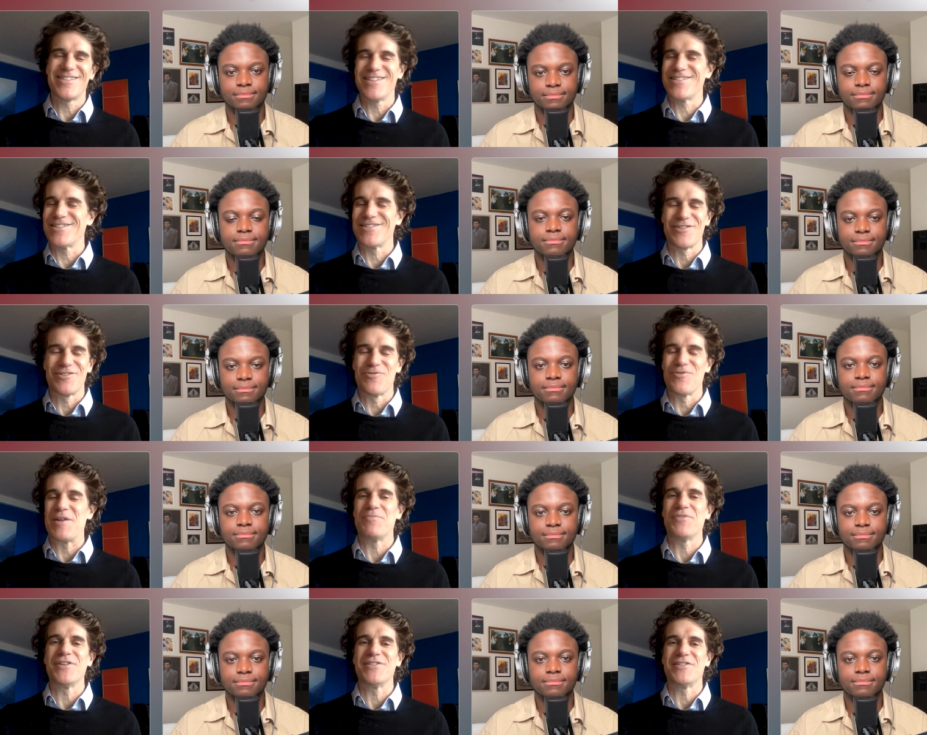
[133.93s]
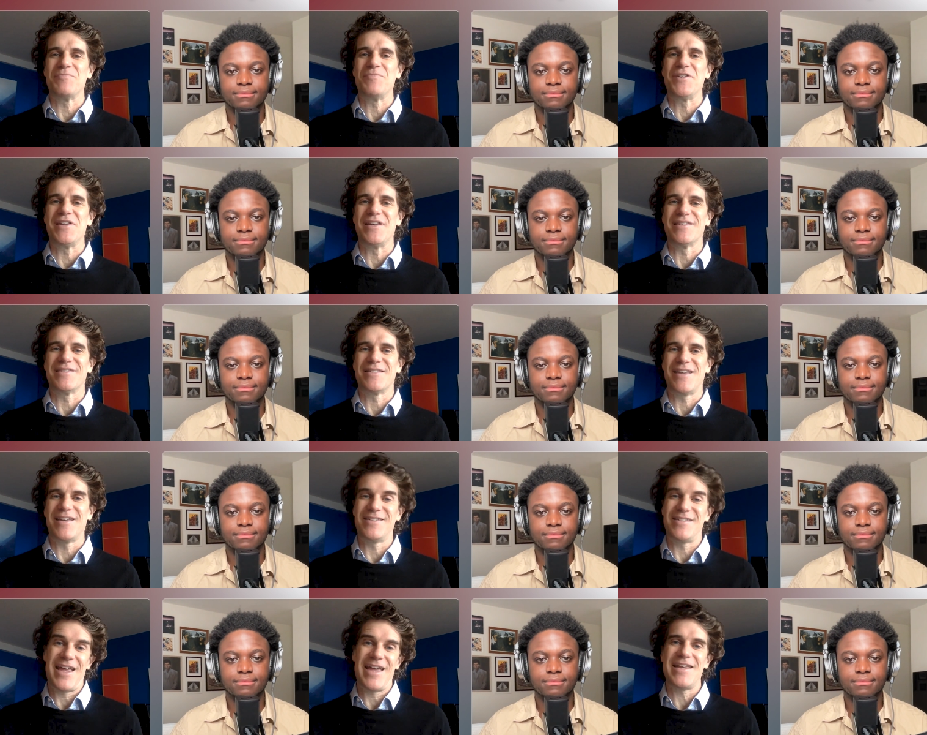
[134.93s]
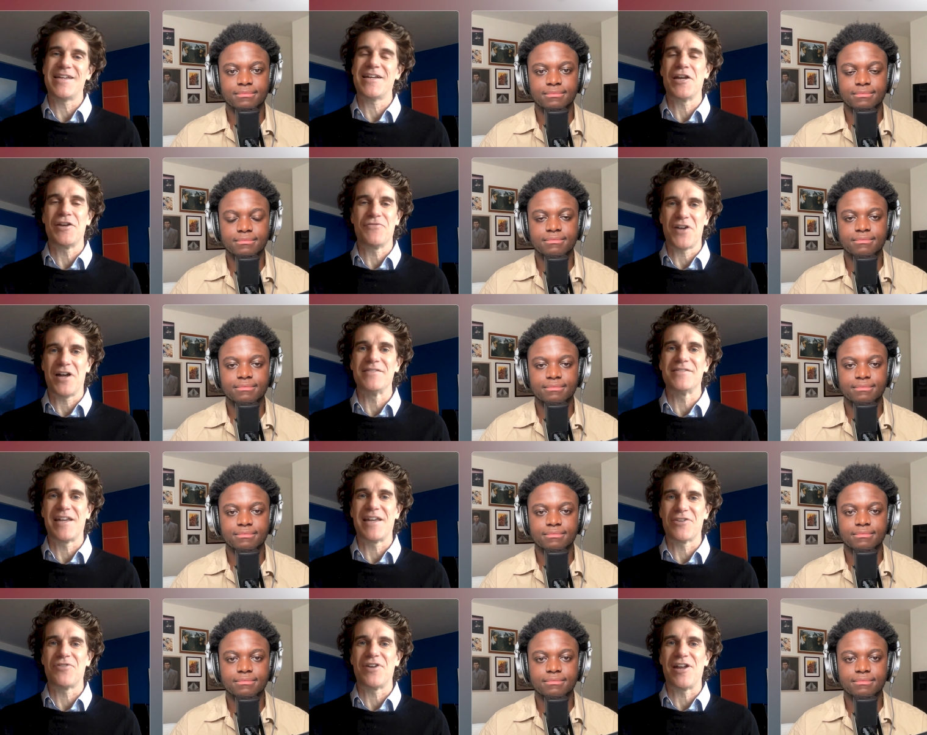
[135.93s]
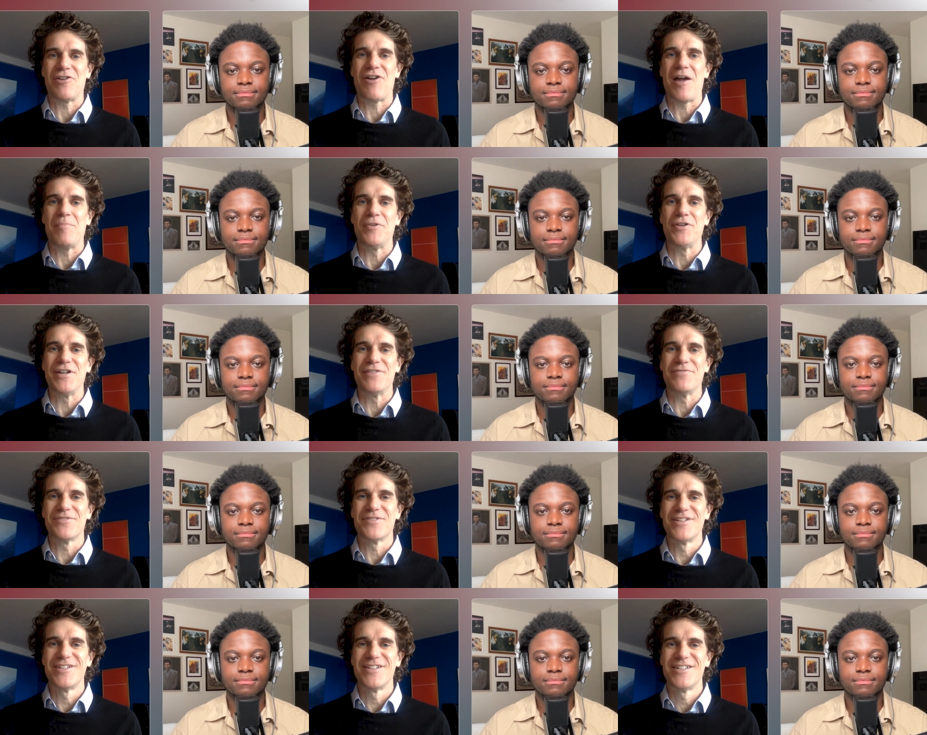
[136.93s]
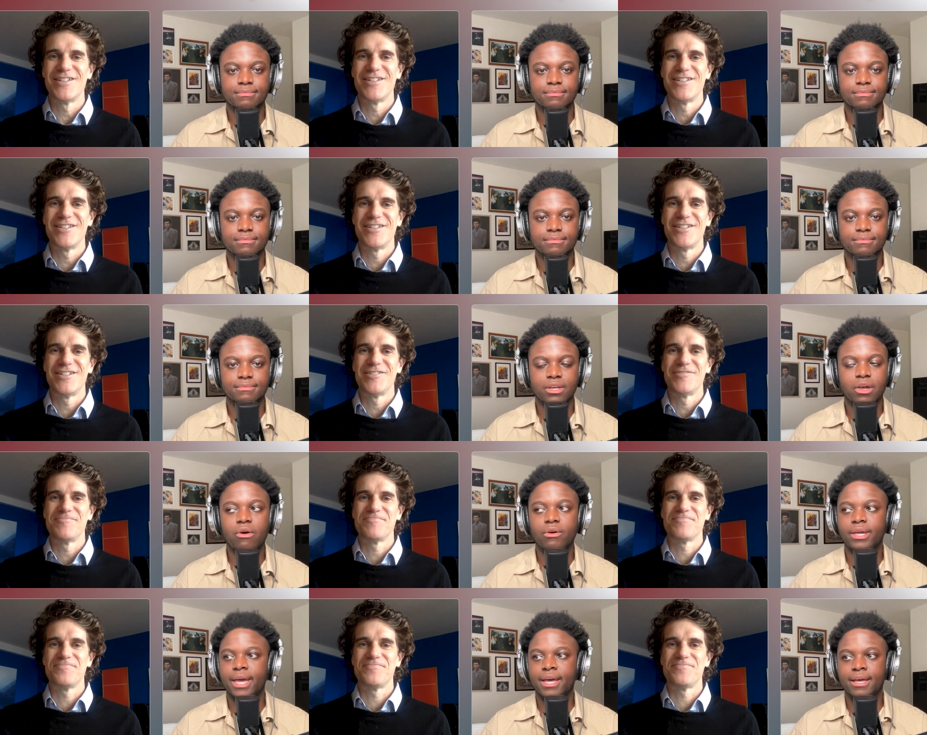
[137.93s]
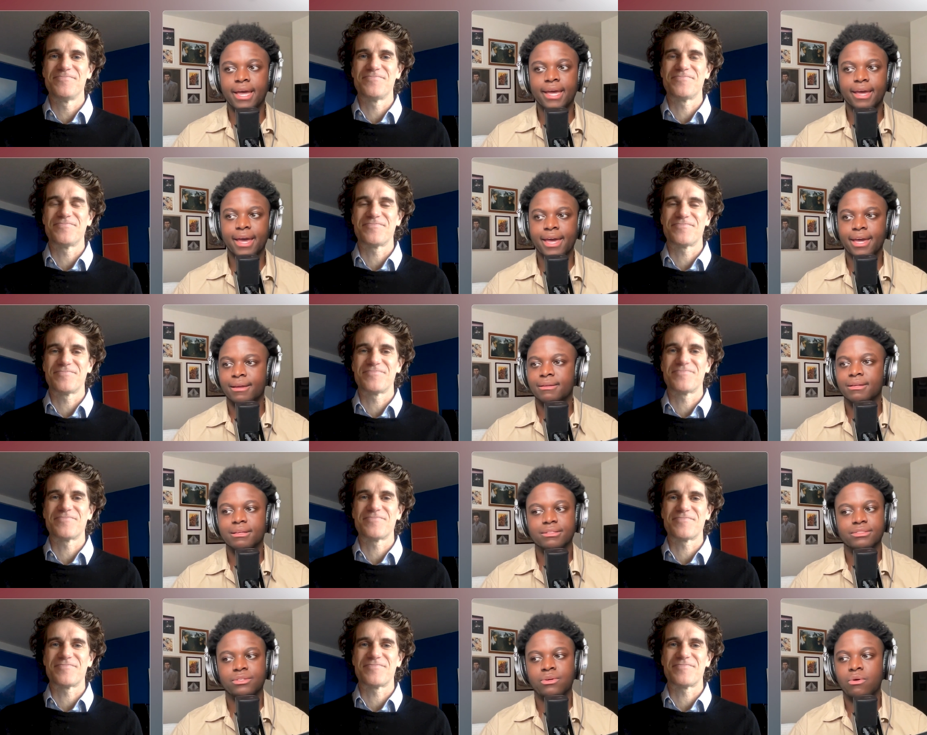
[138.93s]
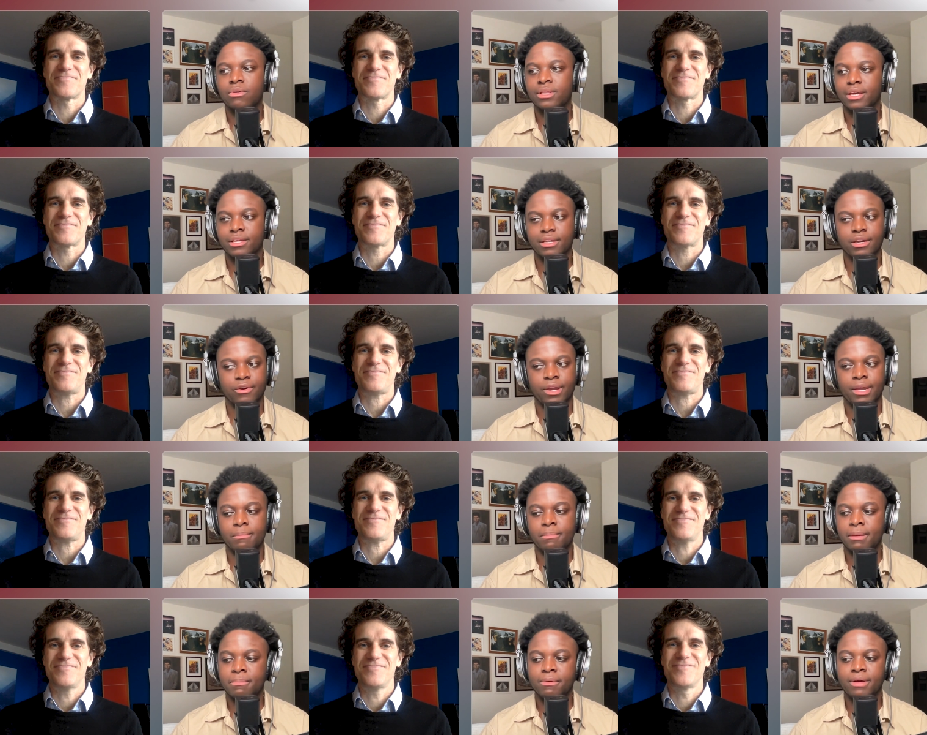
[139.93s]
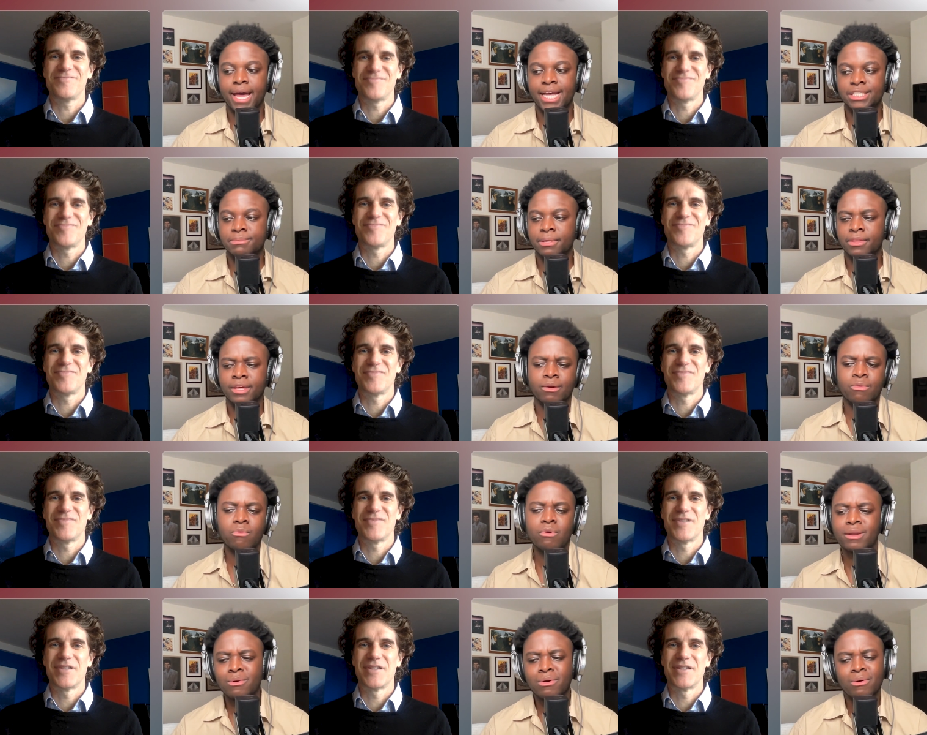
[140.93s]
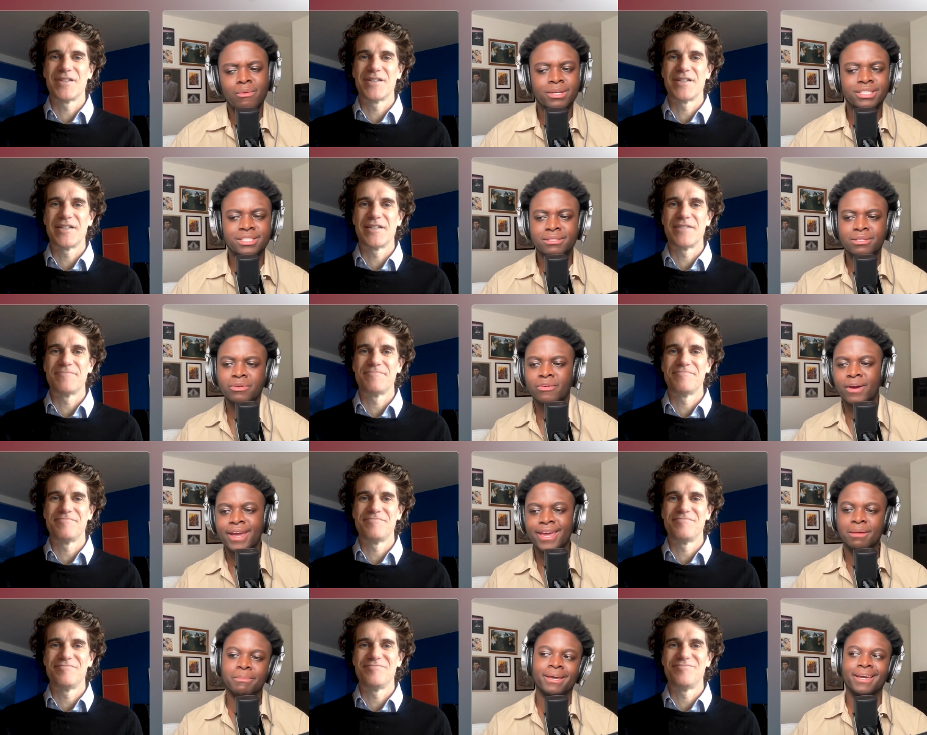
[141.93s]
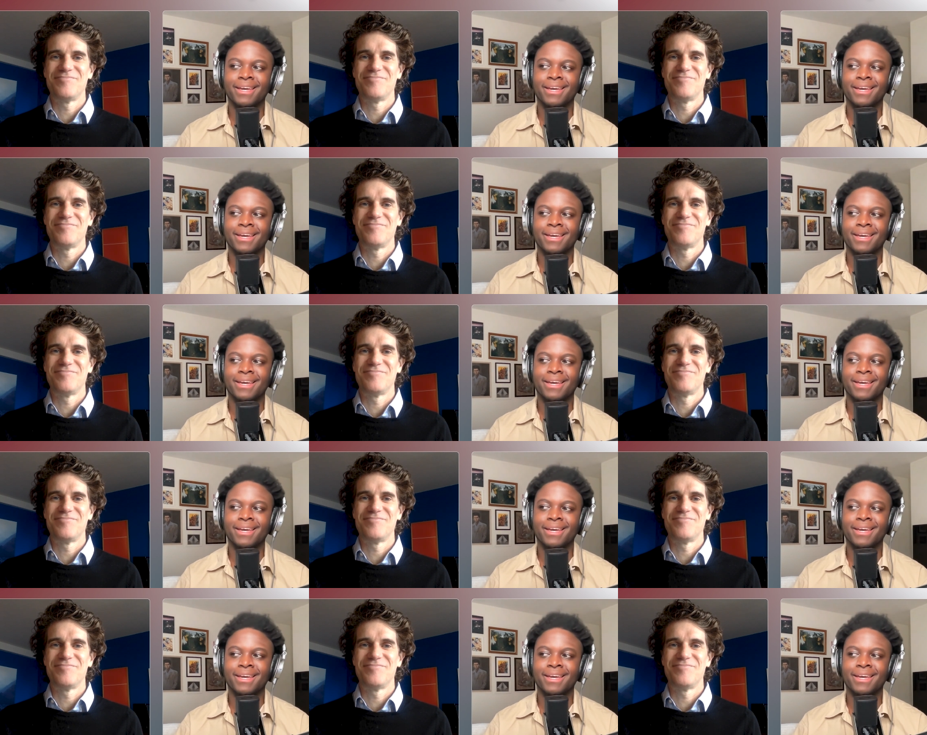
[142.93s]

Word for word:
Speaker 1: this is a great place to be as as any kind of content creator, I believe. Oh yeah, I, I
Speaker 2: totally agree. People ask me like, "What? Well, what's so great?" I'm